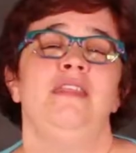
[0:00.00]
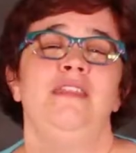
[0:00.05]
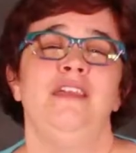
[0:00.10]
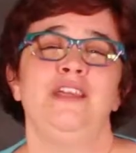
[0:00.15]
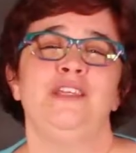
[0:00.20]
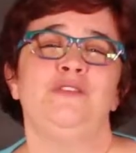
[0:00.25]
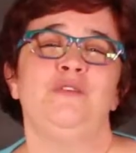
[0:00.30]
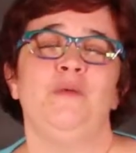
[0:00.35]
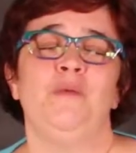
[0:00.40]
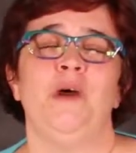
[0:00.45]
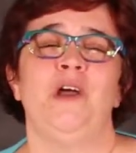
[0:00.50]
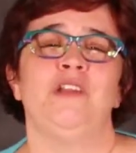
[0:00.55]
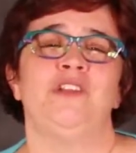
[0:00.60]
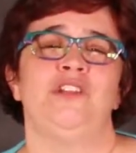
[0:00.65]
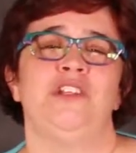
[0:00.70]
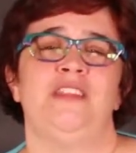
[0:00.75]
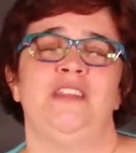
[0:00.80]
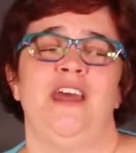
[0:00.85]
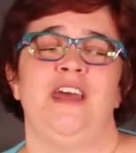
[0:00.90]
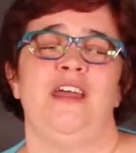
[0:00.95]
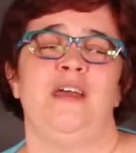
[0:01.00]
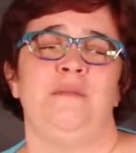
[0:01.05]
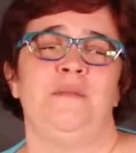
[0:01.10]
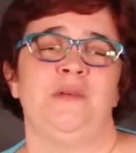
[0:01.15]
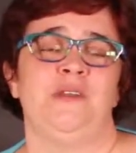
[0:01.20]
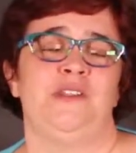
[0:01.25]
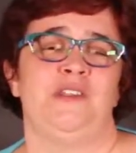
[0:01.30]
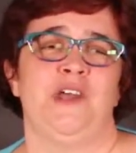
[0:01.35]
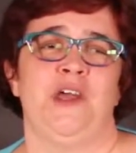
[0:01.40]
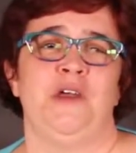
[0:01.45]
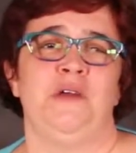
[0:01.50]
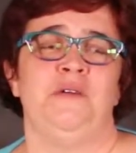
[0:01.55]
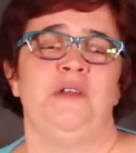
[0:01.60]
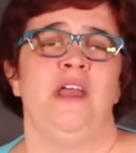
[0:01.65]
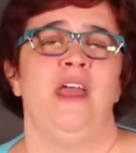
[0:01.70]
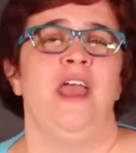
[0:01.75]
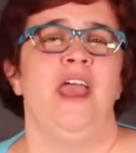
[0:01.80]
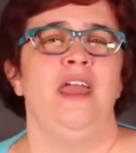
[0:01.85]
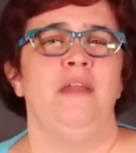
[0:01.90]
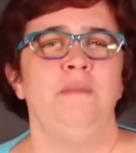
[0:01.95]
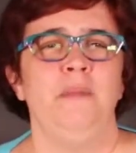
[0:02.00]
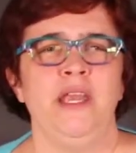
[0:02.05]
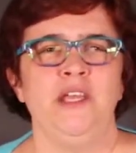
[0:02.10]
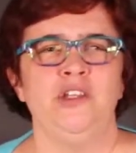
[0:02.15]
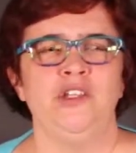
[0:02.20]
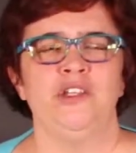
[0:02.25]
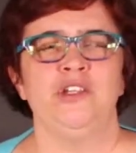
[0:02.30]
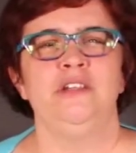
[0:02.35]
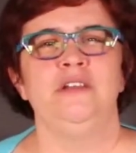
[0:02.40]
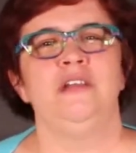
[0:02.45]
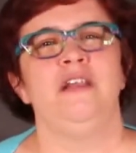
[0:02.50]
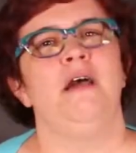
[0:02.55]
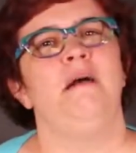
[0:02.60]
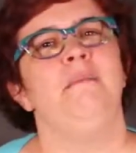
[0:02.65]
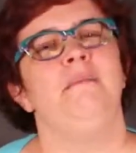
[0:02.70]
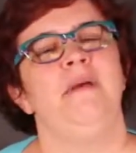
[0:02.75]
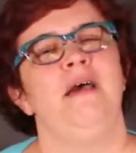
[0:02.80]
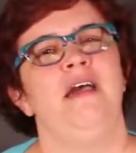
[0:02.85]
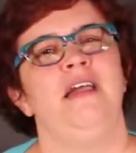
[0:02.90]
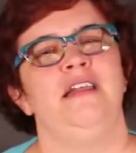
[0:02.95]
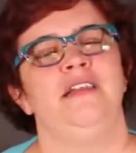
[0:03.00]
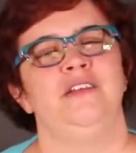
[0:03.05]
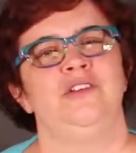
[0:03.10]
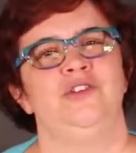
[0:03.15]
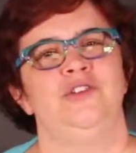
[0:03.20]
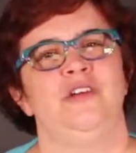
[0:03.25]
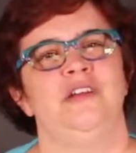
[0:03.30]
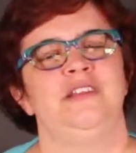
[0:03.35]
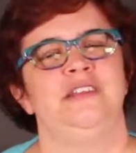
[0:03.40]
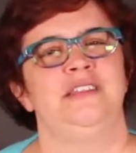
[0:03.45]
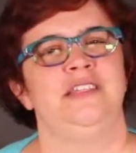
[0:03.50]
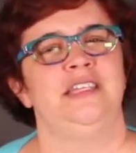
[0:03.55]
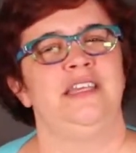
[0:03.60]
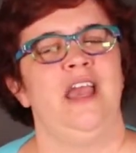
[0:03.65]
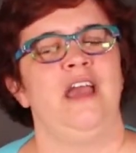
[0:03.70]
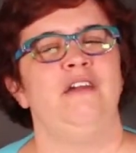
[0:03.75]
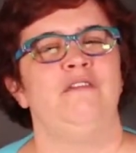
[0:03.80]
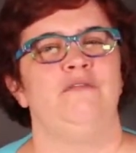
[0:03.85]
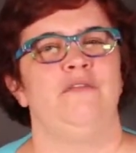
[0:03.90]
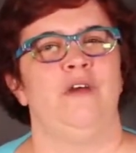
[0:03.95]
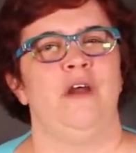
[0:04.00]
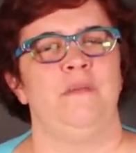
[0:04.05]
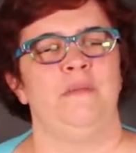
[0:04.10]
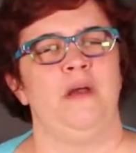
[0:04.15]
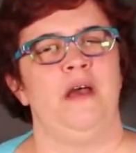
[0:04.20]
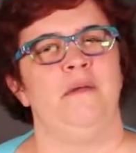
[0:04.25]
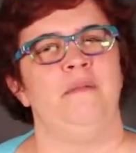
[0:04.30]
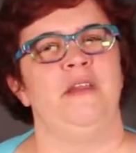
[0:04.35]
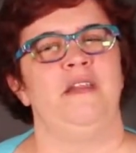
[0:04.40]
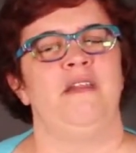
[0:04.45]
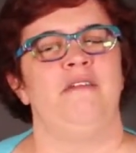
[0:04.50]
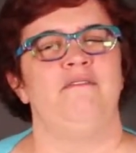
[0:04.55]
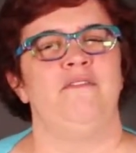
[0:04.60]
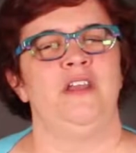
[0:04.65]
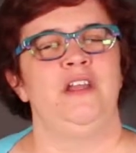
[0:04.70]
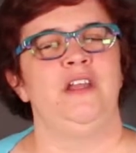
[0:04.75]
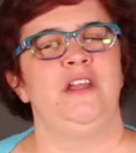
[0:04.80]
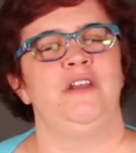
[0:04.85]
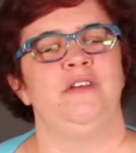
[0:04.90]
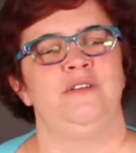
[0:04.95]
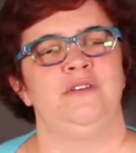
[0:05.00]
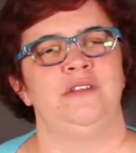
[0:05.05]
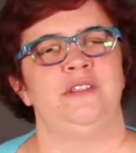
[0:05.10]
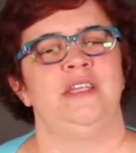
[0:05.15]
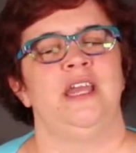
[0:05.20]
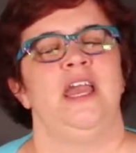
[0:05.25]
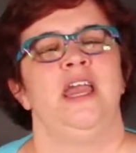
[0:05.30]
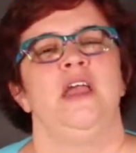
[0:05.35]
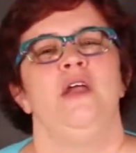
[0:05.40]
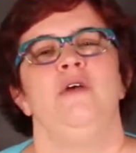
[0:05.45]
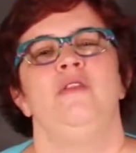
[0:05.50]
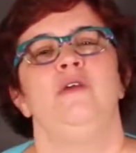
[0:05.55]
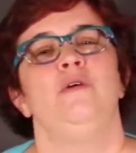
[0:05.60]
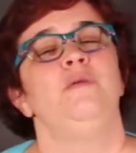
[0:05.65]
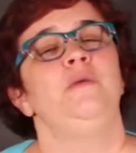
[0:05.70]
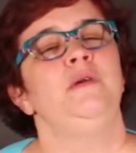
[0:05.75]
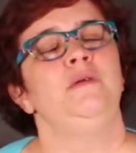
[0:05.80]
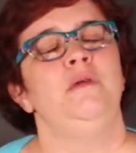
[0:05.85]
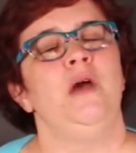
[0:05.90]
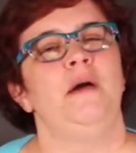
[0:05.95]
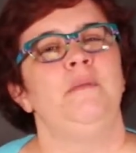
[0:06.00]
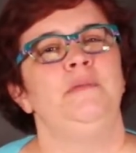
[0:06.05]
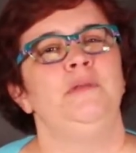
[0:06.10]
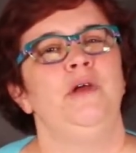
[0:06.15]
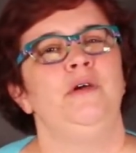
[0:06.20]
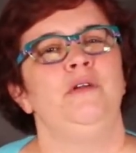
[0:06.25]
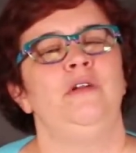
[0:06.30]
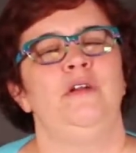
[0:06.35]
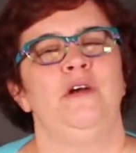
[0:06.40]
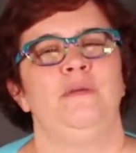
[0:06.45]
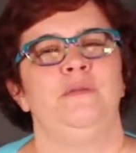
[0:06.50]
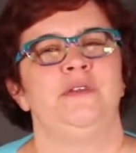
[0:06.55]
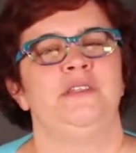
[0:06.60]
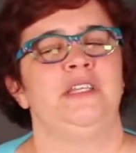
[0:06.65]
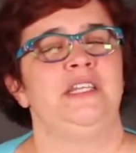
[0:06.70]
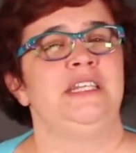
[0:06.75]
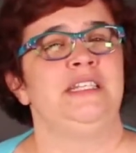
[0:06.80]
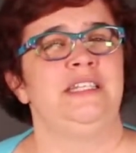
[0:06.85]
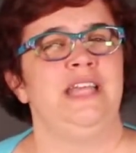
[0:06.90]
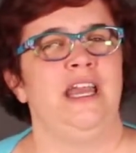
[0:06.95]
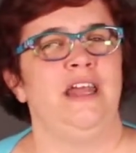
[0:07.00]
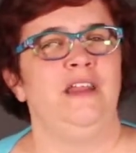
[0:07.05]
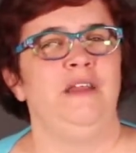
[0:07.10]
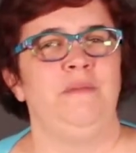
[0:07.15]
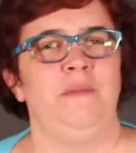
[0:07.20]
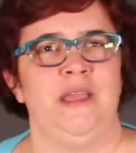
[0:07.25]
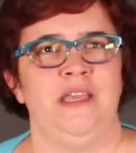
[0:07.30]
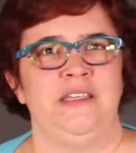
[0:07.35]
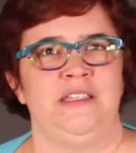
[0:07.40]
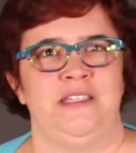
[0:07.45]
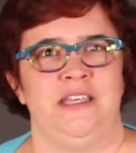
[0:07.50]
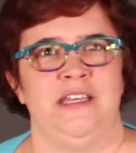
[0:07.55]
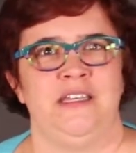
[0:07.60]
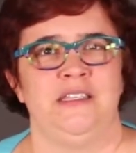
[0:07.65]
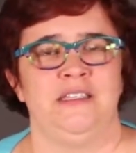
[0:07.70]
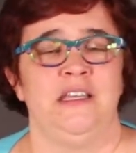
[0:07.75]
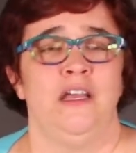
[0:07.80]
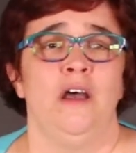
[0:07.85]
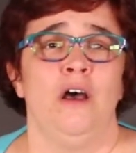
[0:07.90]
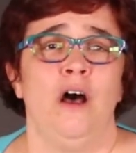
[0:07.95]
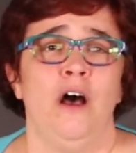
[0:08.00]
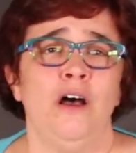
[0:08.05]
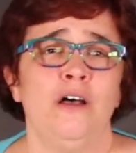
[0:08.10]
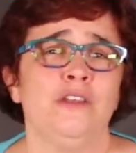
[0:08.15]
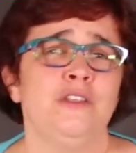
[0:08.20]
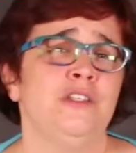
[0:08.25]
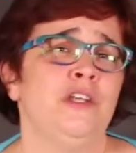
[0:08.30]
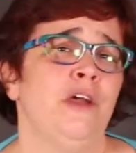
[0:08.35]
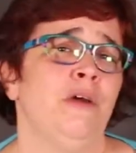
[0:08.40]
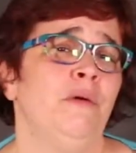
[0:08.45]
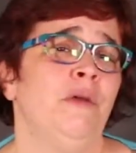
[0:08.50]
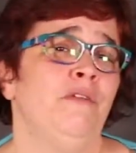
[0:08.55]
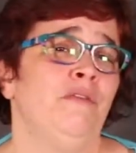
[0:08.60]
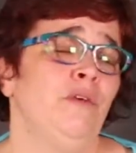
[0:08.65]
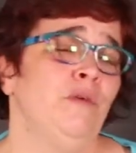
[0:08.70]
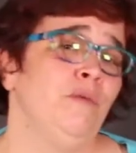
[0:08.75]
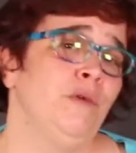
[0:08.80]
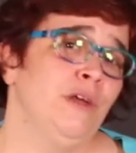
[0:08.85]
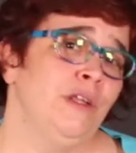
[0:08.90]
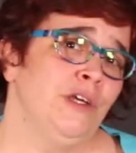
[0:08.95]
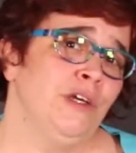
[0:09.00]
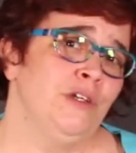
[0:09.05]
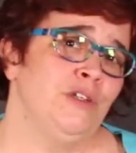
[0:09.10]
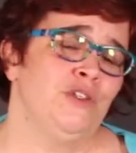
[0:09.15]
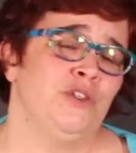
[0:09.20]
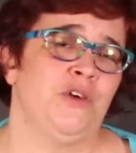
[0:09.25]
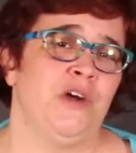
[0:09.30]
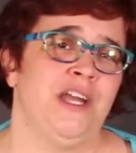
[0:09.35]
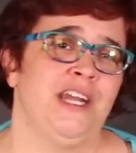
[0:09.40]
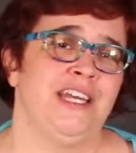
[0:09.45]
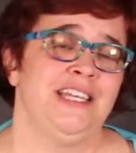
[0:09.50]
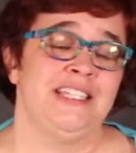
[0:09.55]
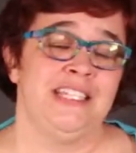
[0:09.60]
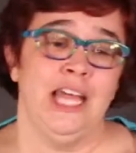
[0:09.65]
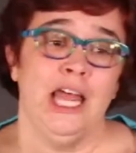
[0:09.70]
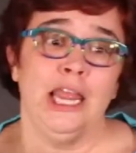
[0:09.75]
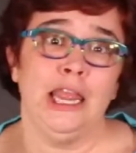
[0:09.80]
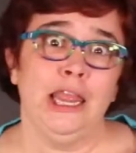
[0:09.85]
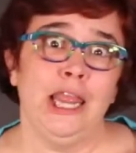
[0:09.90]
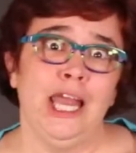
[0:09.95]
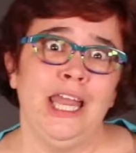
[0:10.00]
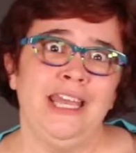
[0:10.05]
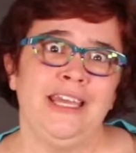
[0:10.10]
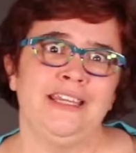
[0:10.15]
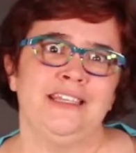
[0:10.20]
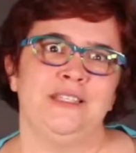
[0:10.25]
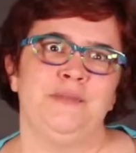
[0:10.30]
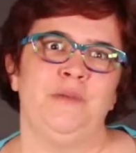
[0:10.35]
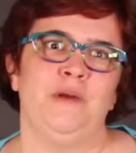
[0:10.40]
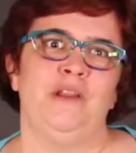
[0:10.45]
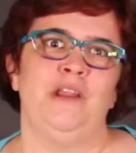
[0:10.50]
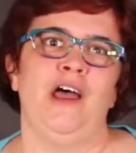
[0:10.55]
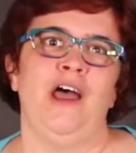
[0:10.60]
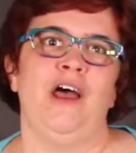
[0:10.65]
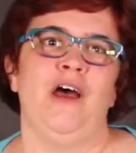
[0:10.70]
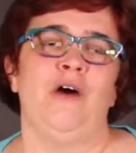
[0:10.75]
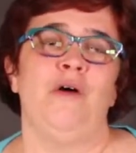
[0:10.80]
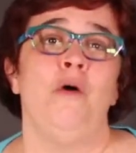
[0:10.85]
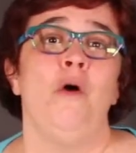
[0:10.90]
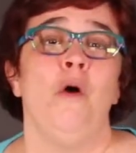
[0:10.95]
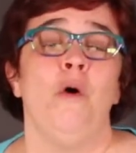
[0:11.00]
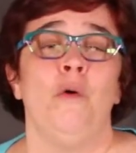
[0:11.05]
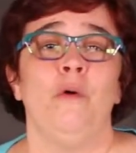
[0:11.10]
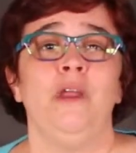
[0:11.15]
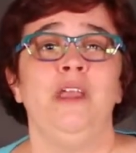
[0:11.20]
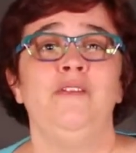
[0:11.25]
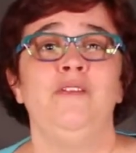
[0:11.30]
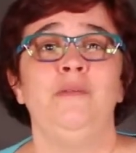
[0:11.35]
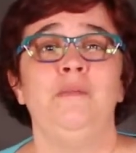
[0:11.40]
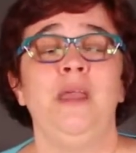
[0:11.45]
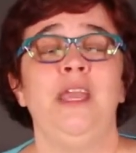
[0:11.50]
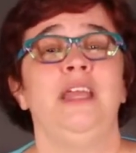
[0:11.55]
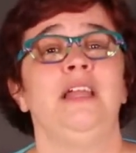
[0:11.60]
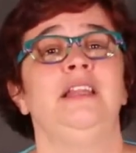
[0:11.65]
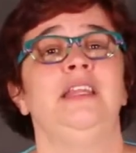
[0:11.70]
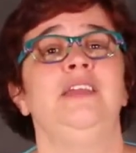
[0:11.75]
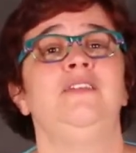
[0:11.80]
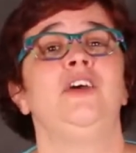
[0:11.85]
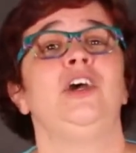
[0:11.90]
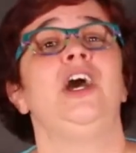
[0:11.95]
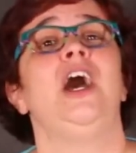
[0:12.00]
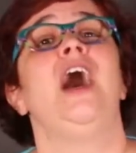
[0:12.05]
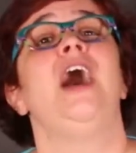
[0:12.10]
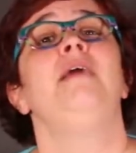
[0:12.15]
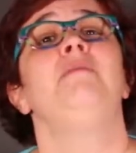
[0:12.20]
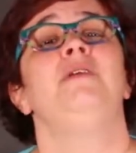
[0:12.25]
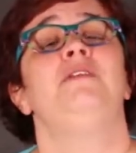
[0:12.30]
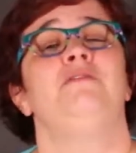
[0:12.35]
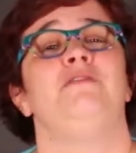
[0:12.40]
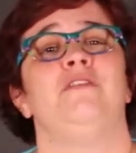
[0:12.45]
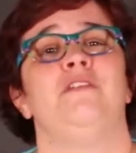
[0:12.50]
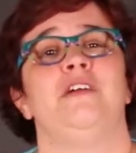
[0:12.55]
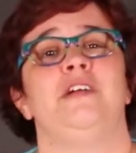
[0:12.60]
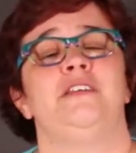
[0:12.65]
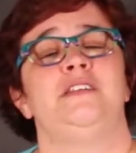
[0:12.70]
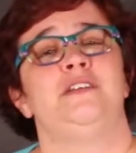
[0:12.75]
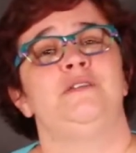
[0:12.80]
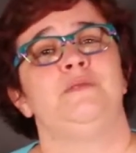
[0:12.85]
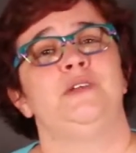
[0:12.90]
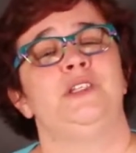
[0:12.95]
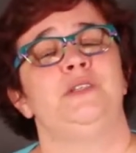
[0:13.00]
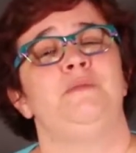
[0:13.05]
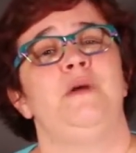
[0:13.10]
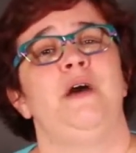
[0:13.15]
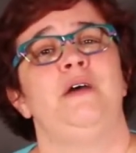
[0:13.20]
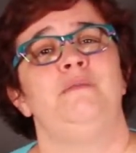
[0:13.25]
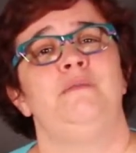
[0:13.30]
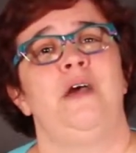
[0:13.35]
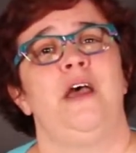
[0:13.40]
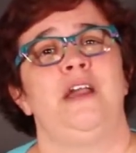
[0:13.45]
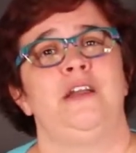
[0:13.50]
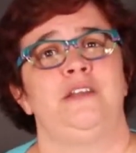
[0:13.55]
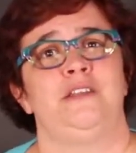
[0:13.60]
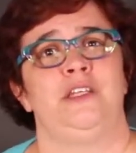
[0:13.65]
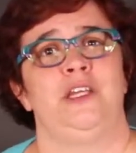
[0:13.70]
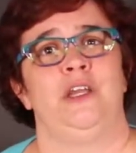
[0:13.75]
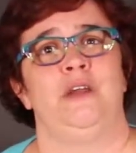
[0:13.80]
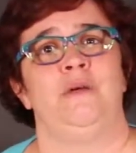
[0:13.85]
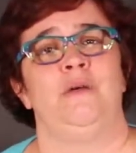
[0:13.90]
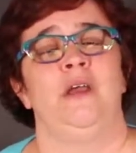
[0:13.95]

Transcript: Thanks for watching that episode, and make sure you come back and join us again for upcoming videos. They'll be uploaded almost on a daily basis. Also, if you really enjoyed us, like us below, or even leave a comment for us to respond back to.